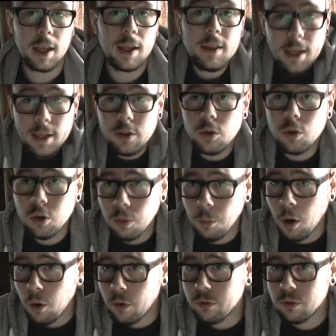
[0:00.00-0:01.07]
they do
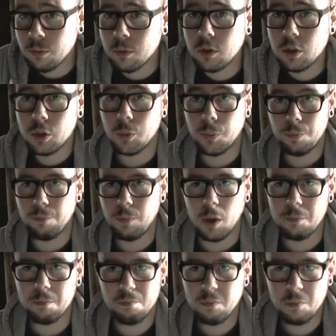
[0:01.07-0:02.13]
come up with some
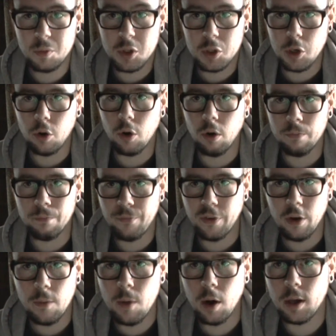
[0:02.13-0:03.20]
obscure
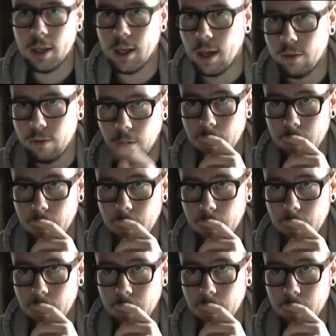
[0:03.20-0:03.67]
film ideas.